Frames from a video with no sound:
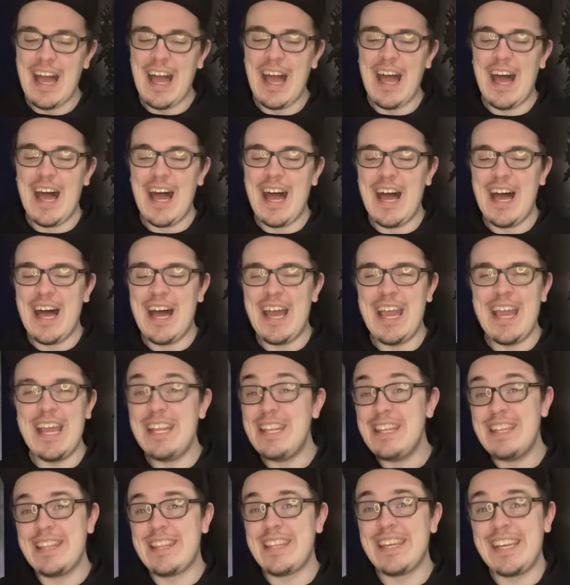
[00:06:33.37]

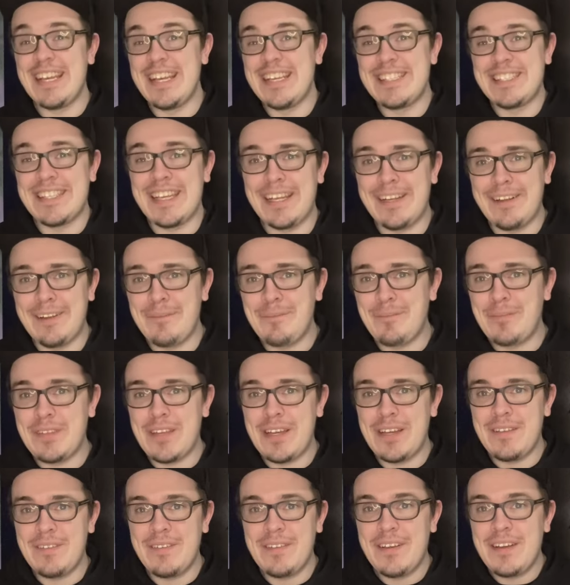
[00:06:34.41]
And the thing is, like,
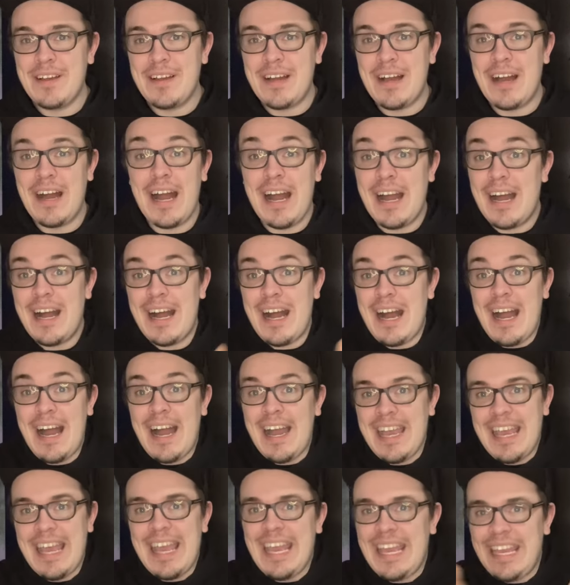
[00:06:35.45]

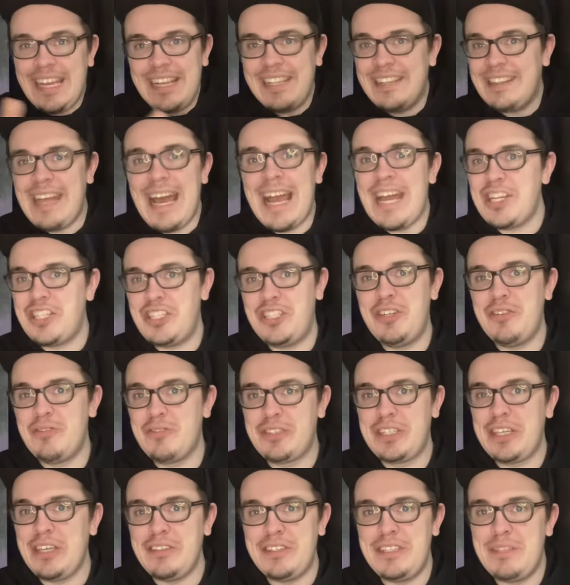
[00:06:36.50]
I hated last
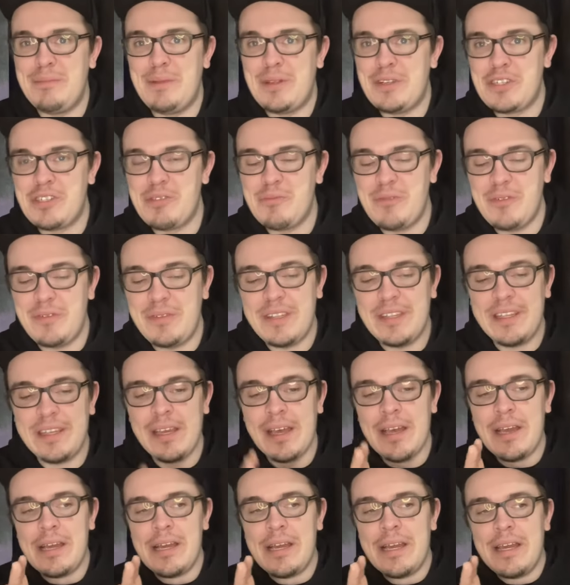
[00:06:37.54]
year's guilty pleasure movie. Like,
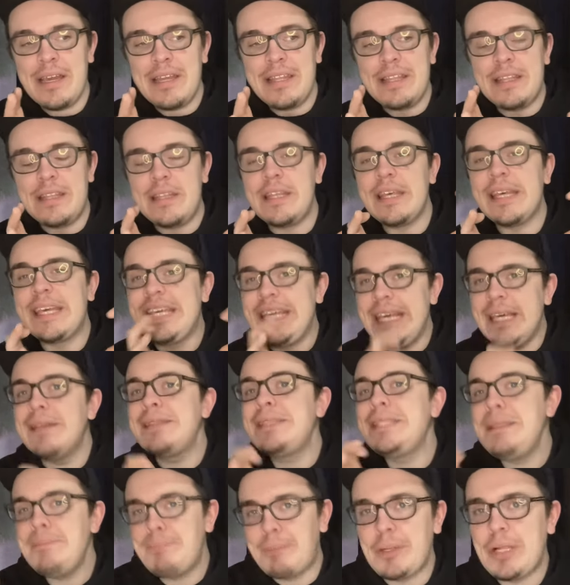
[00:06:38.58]
the
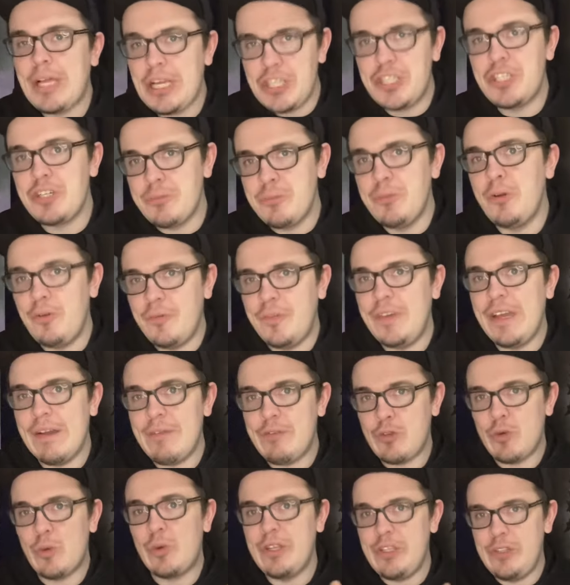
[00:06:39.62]
guilty pleasure movie
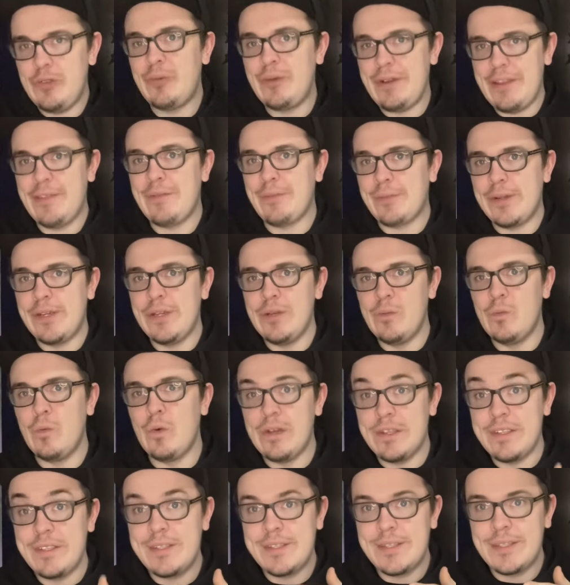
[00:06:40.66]
of 2023
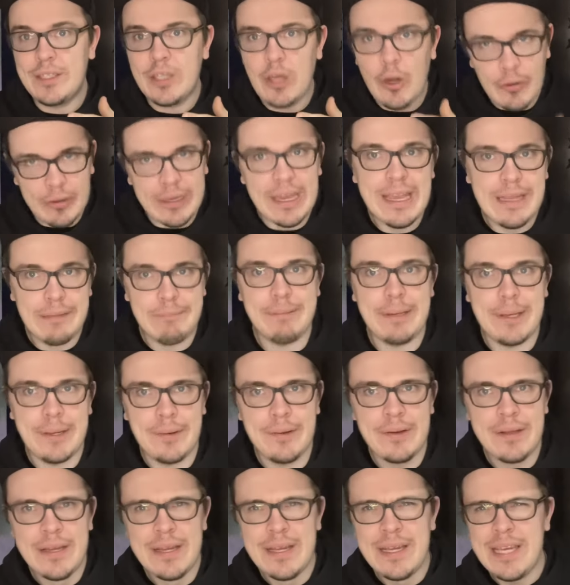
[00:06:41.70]
was Cocaine
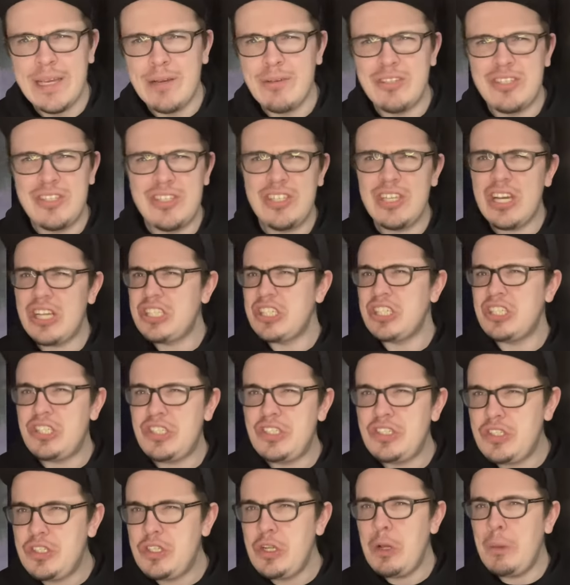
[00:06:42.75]
Bear. It was such a
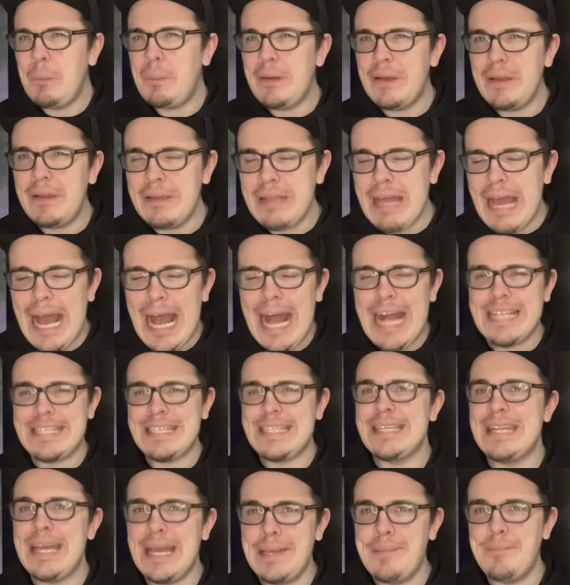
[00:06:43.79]
stupid,
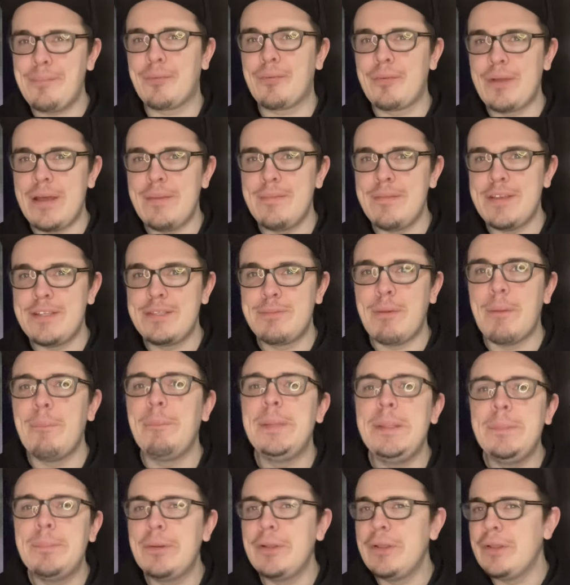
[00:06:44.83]
asinine premise, but
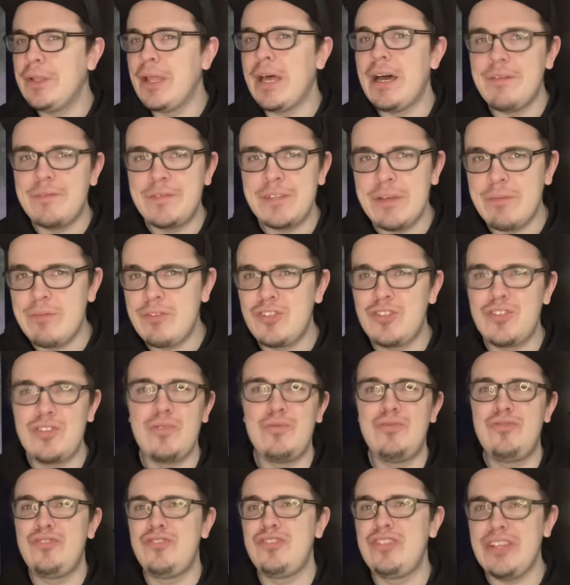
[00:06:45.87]
people loved it. It was so
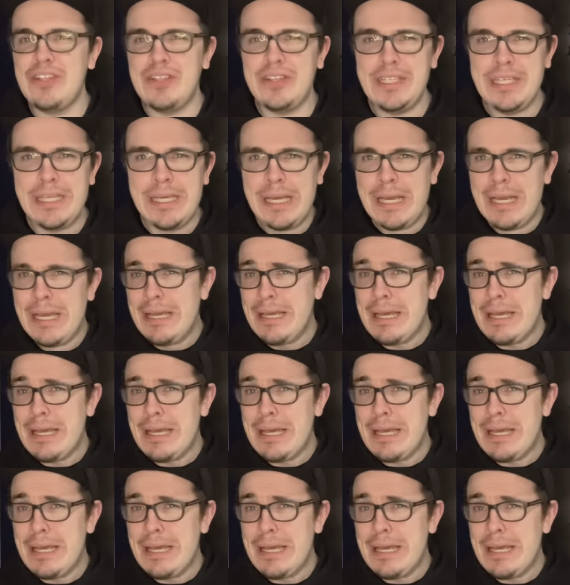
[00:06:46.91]
silly.